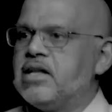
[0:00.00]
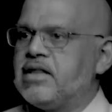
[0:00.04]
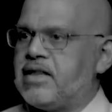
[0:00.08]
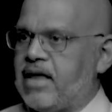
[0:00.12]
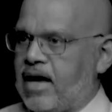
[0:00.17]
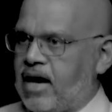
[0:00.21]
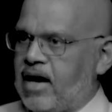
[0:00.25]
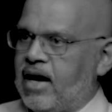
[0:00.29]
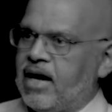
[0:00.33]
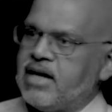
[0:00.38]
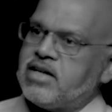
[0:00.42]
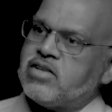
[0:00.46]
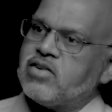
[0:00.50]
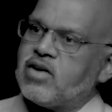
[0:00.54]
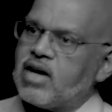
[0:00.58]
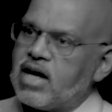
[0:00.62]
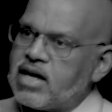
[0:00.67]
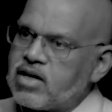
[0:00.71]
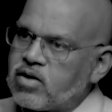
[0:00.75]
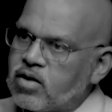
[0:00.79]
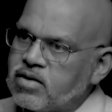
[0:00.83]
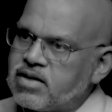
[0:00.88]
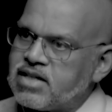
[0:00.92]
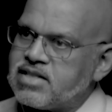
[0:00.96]
They iterate
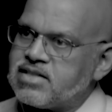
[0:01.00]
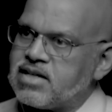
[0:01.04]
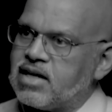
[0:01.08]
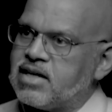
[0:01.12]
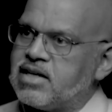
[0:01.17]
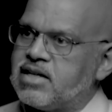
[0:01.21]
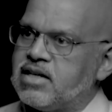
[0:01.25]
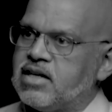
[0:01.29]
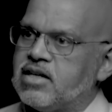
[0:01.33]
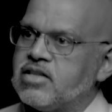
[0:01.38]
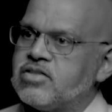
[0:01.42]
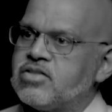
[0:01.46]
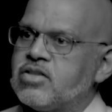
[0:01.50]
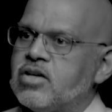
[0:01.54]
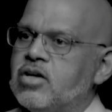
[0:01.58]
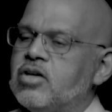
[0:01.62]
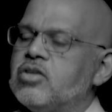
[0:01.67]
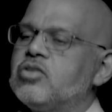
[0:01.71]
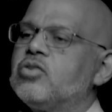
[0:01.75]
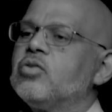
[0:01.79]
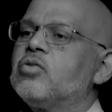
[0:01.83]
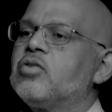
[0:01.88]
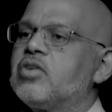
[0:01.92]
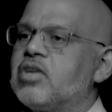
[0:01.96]
on these ideas
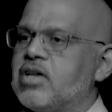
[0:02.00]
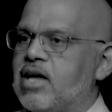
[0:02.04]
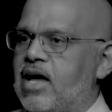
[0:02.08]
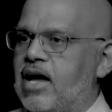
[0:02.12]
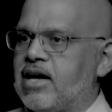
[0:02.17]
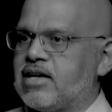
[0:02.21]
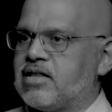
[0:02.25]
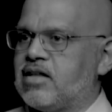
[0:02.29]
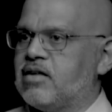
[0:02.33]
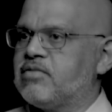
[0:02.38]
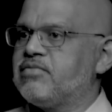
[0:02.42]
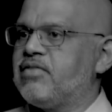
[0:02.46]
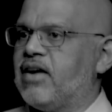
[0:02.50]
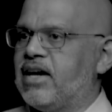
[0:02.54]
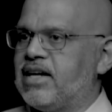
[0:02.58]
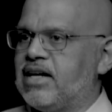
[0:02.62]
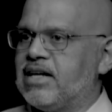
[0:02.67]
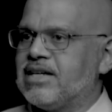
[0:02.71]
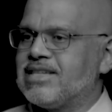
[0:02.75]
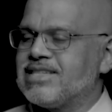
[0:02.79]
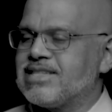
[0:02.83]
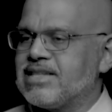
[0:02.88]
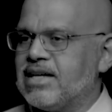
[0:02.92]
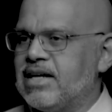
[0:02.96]
to create their final
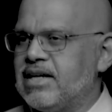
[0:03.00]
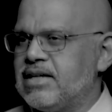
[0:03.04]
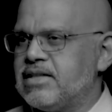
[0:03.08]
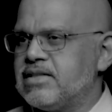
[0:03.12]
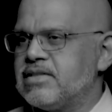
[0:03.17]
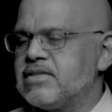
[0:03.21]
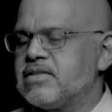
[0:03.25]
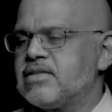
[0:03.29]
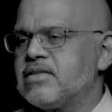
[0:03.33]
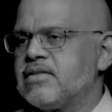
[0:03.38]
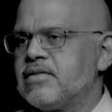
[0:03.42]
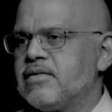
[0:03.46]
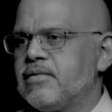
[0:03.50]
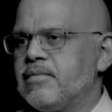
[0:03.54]
designs.